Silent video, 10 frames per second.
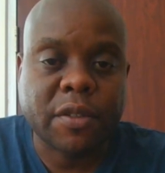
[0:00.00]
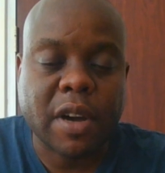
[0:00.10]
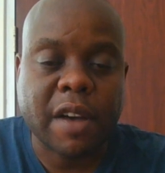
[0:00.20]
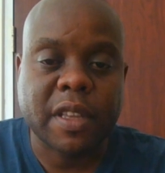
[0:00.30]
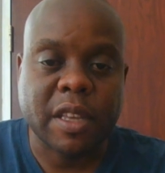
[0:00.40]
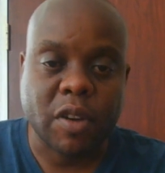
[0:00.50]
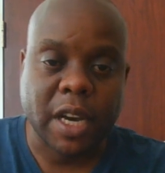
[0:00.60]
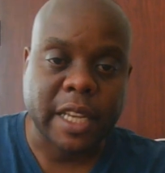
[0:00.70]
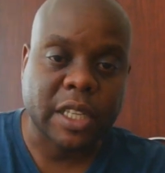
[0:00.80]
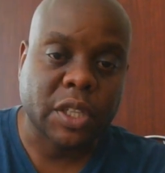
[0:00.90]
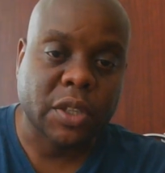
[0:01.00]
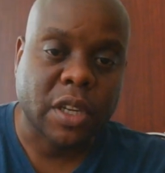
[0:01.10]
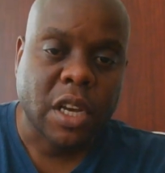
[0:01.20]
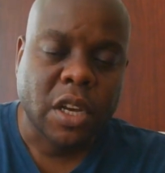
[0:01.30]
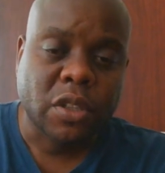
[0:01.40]
you have in the organization.
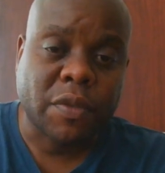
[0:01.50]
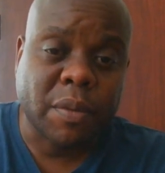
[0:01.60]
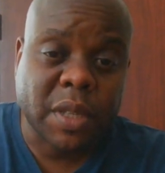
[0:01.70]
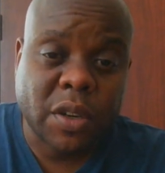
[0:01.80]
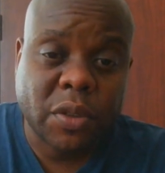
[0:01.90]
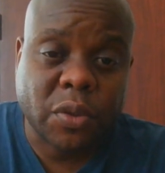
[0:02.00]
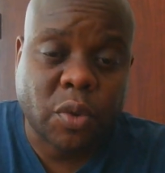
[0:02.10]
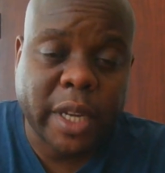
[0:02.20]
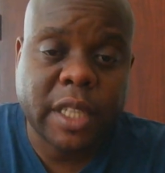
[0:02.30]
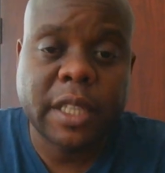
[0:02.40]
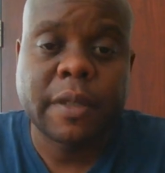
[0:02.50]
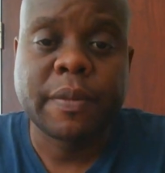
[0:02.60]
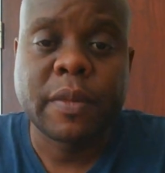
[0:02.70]
So from 0 to 20,